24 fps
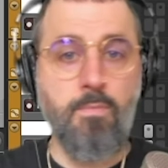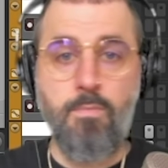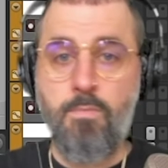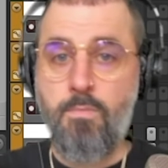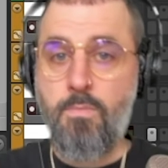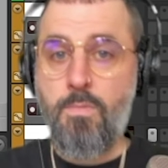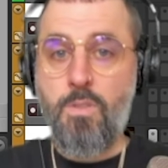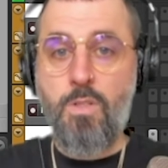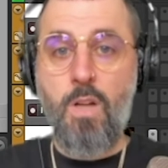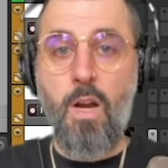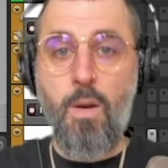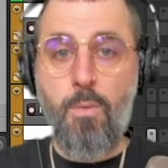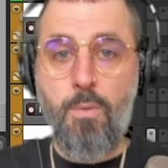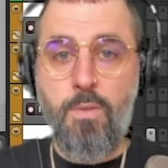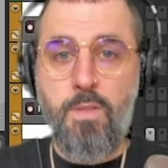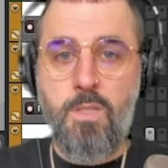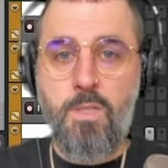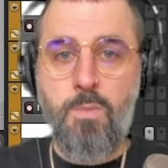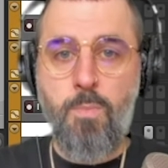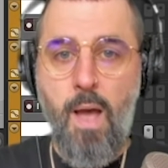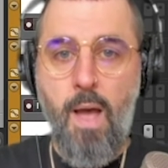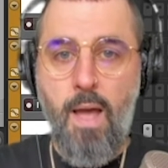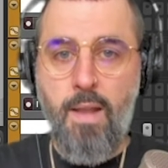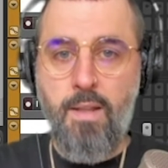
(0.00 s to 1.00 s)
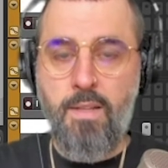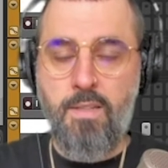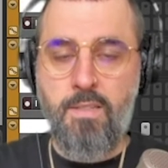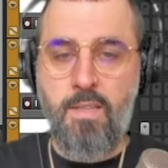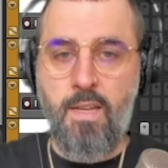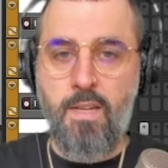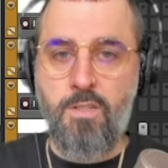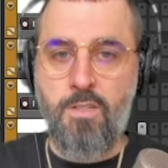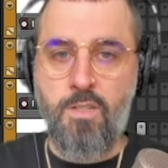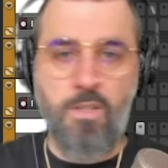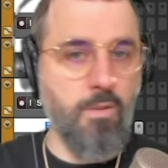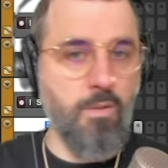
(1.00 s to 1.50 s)
Start with a spotting
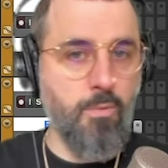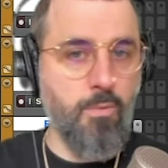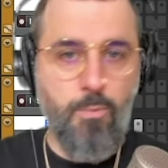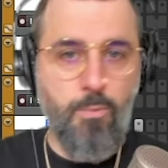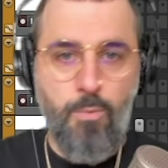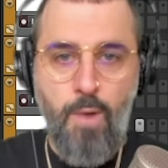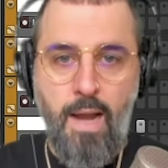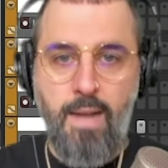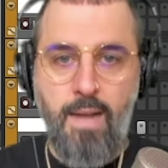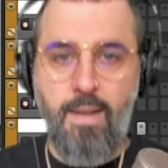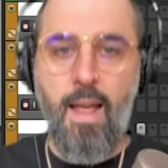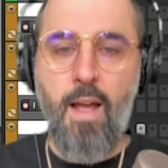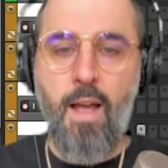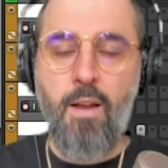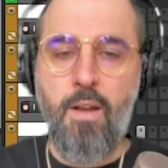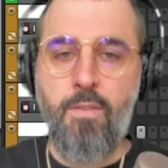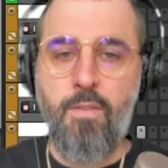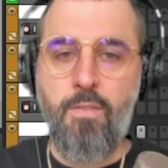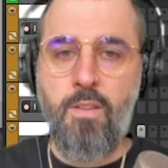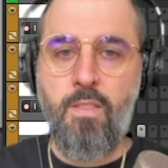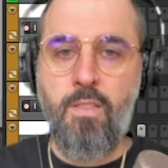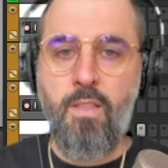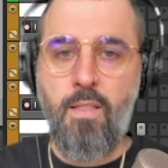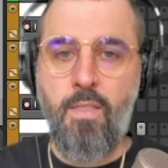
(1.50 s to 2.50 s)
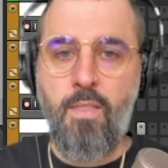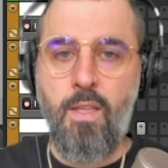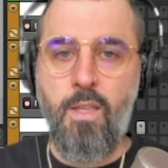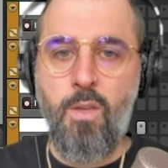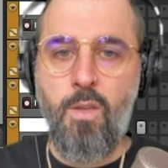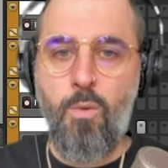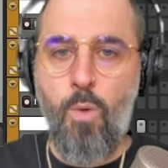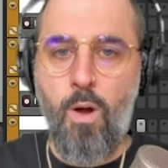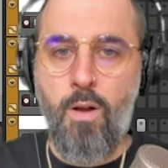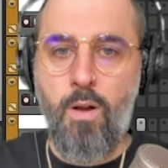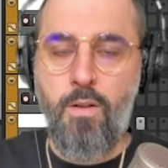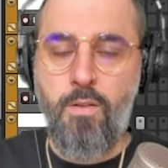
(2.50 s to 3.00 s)
session. Write down everything that you
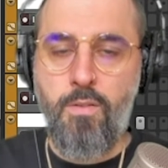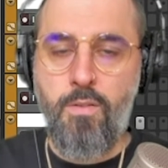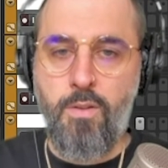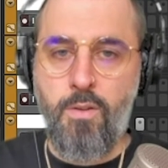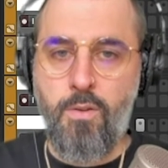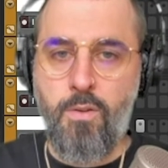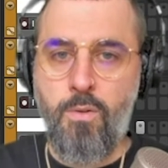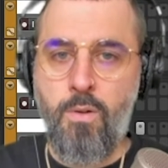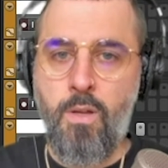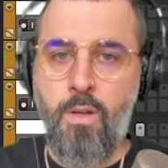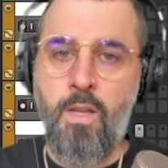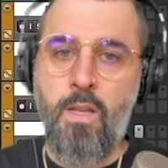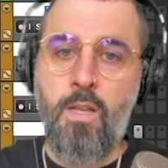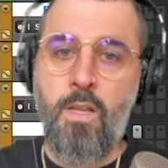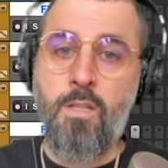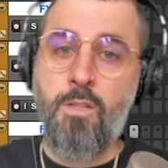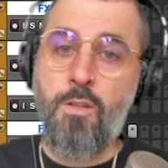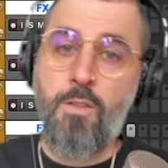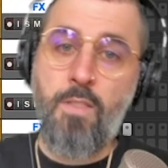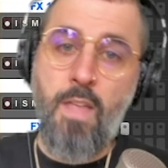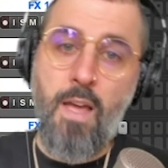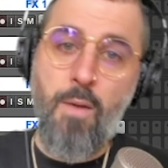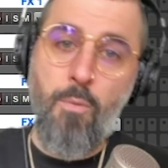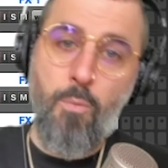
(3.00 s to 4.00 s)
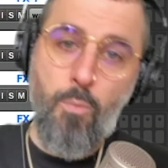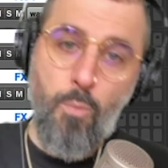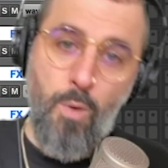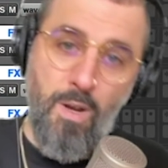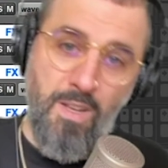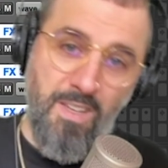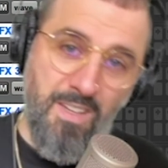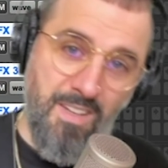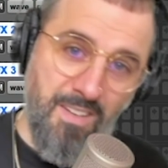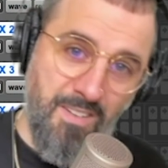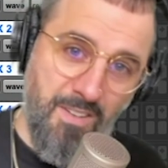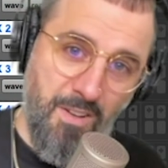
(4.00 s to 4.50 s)
want to do so that when
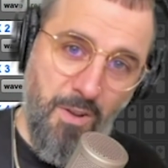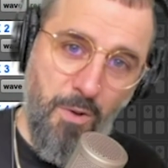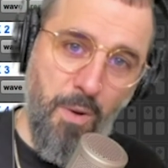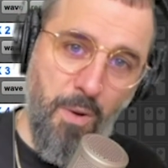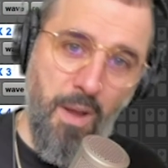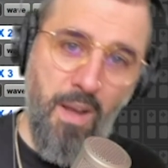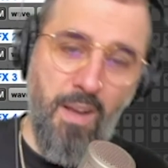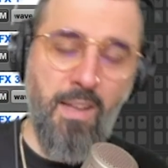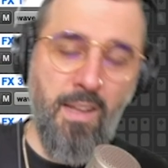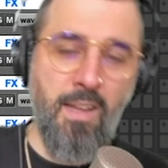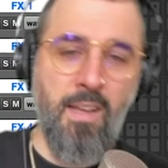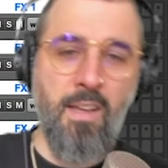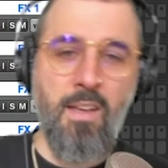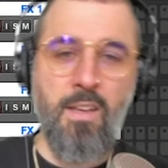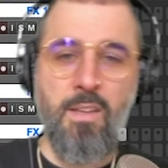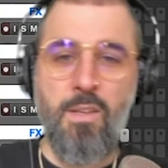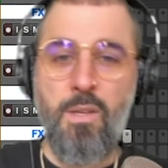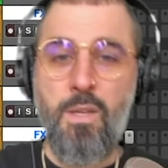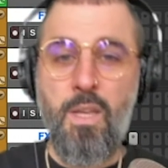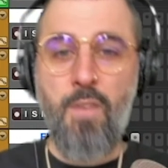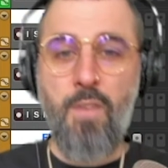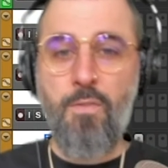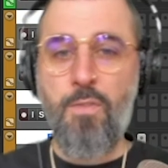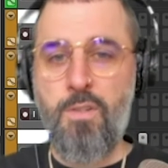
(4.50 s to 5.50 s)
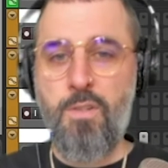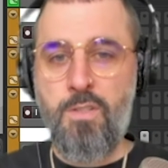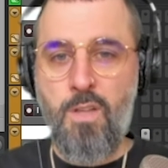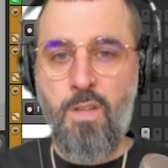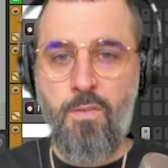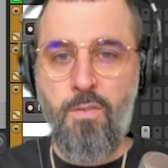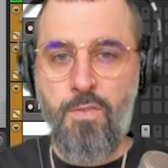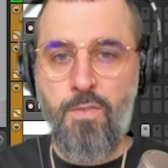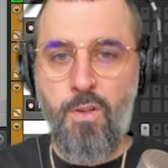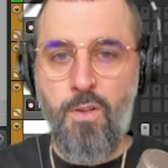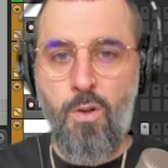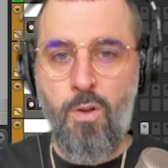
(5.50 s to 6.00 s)
you do it, you give
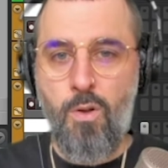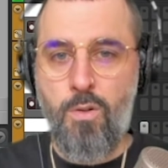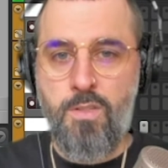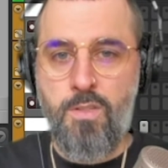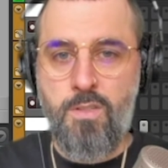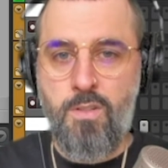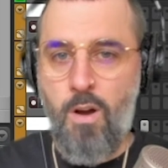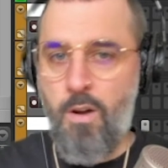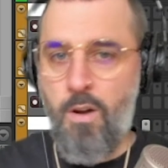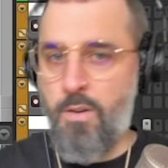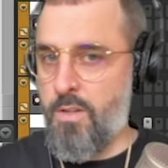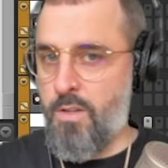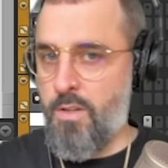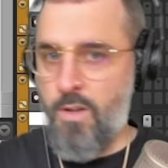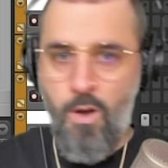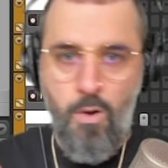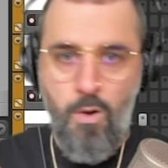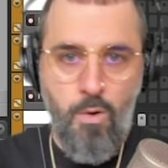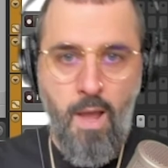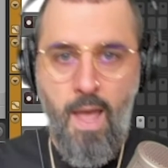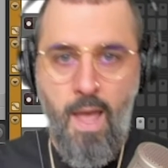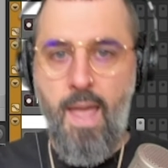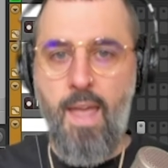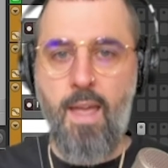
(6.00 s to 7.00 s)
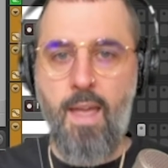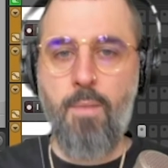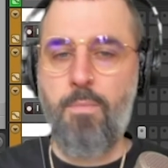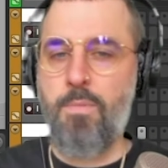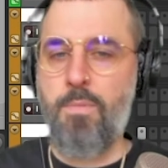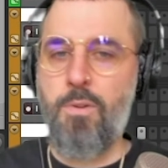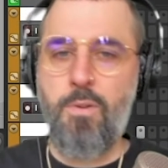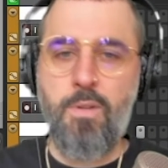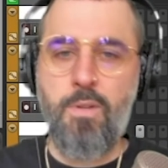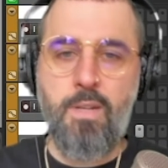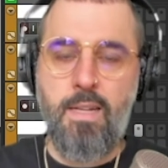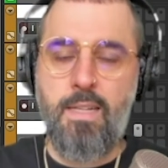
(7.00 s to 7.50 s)
yourself the gold star and you go, hey, I'm
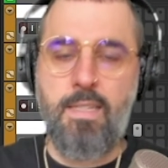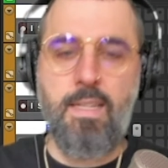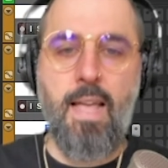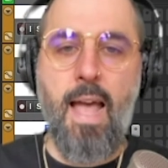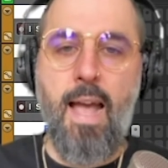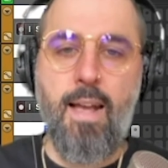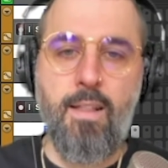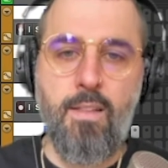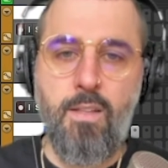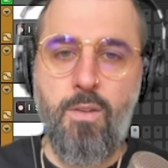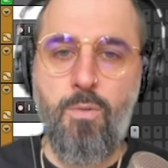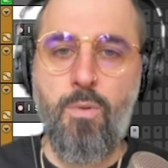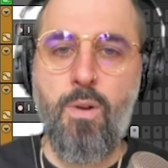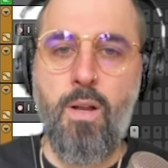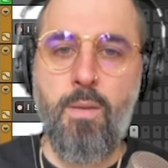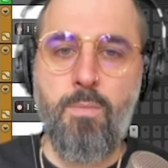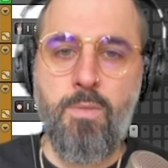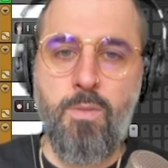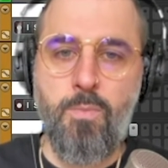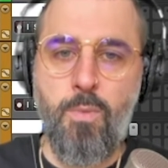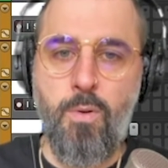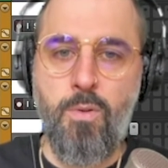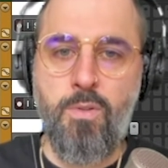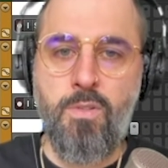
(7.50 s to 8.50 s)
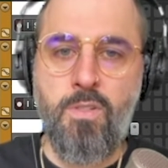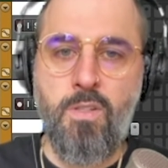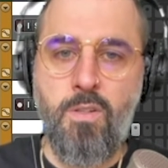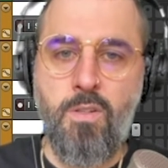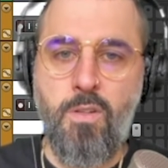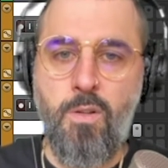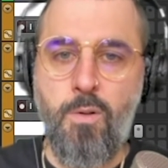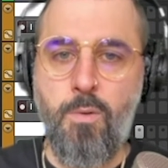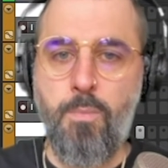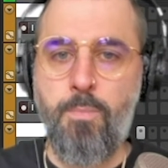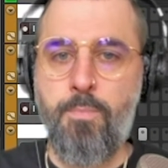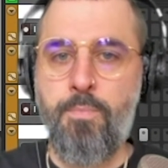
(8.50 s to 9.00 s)
doing exactly what I'm supposed to
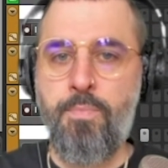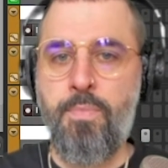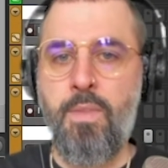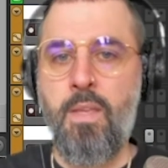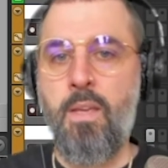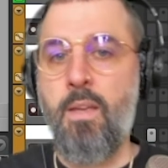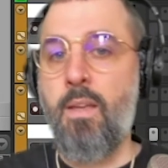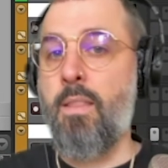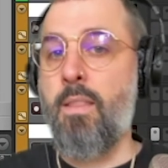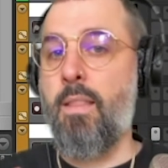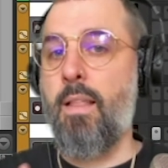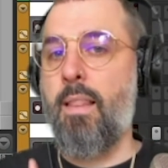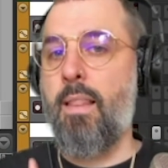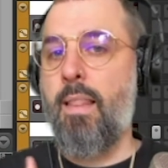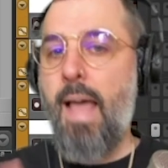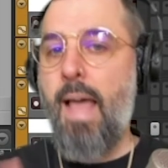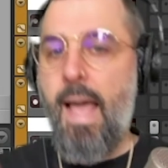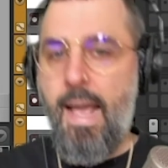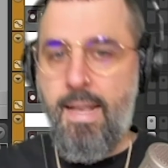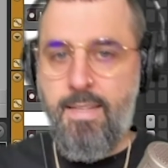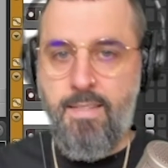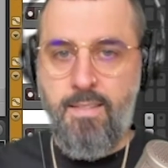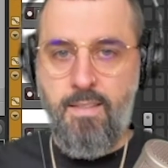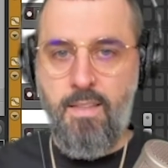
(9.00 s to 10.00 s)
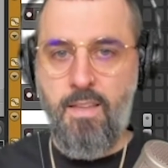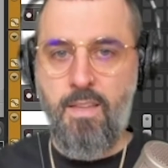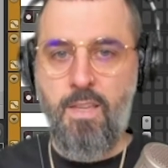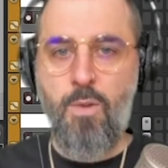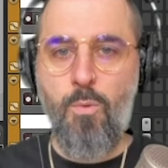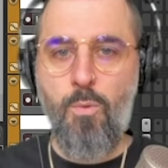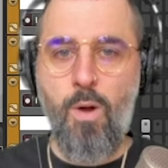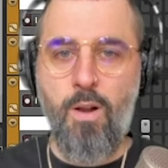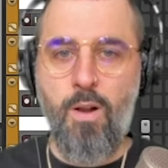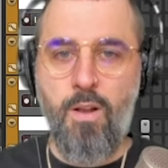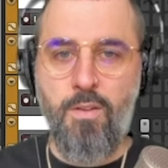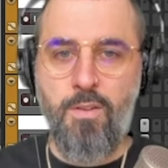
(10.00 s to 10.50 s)
do. The last thing you
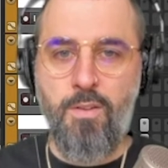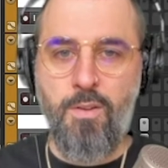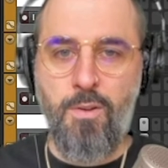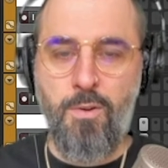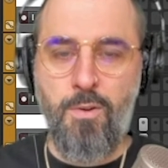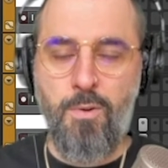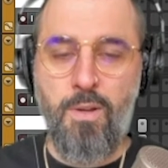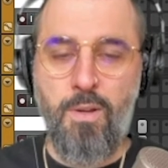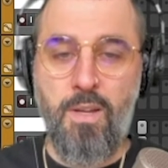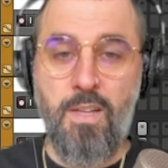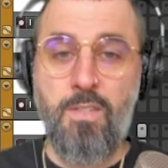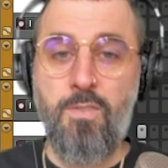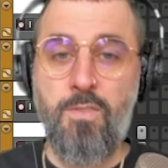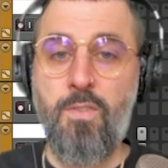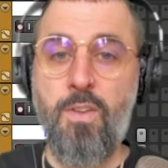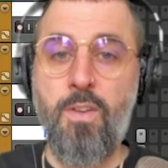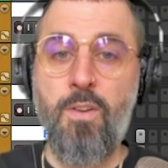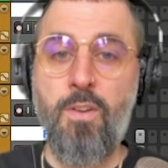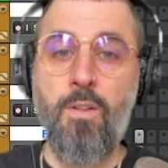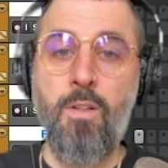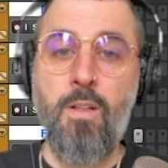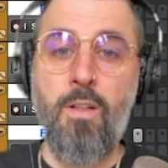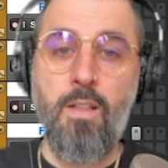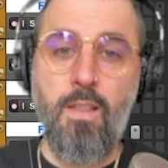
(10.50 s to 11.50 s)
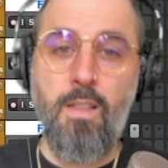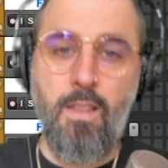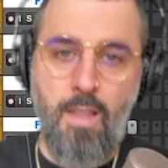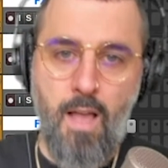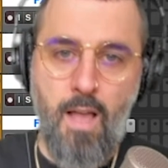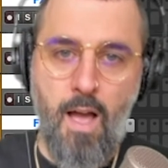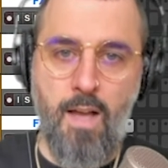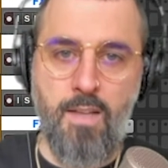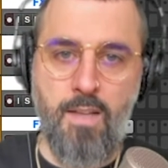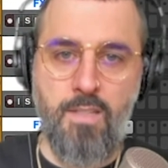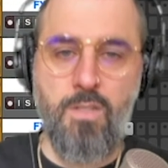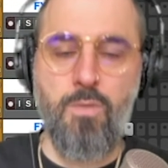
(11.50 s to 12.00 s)
want to do is feel
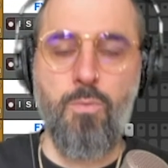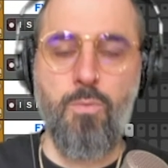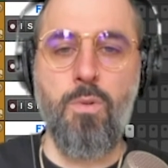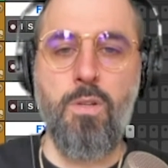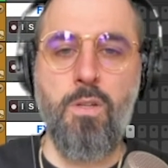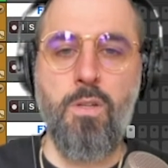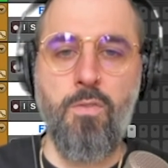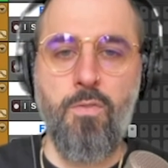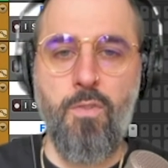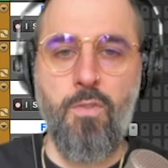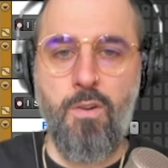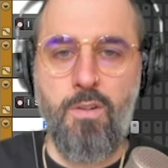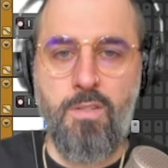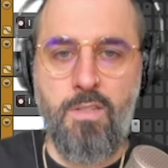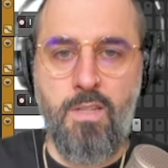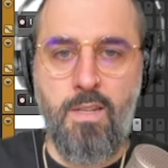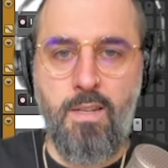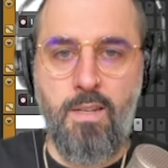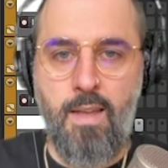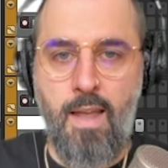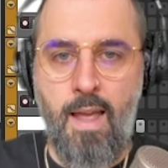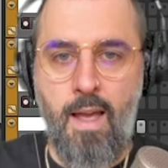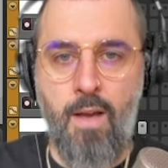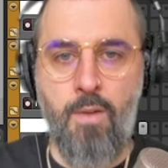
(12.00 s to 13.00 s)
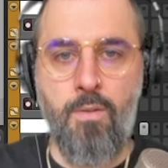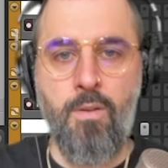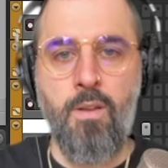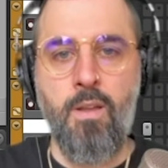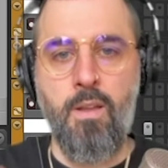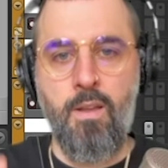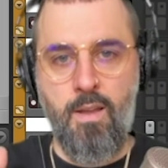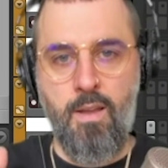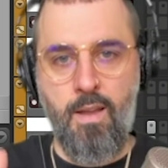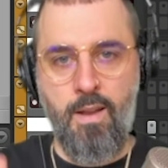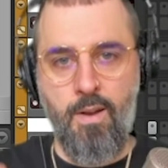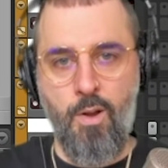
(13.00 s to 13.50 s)
lost when you first sit down
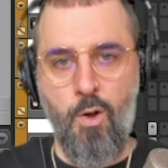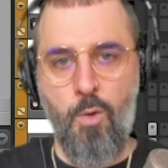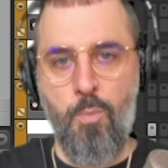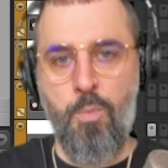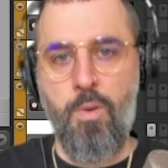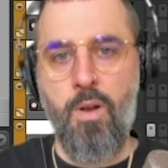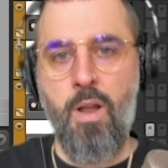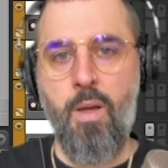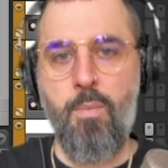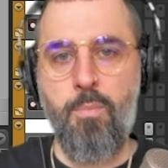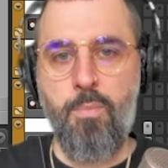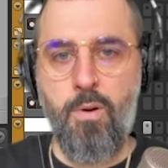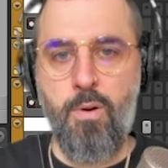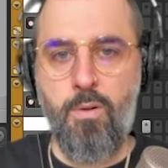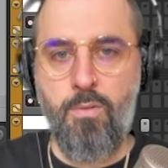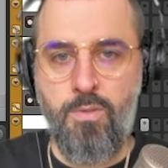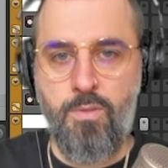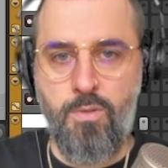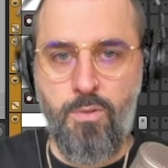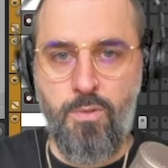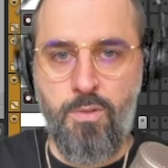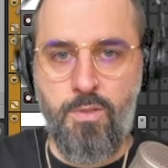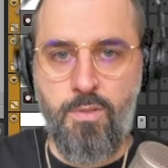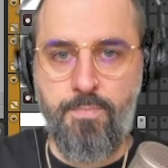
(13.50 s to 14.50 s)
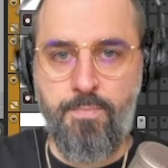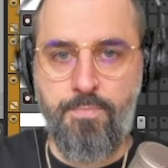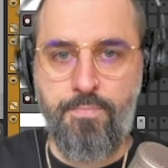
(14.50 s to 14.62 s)
and open up Pro Tools.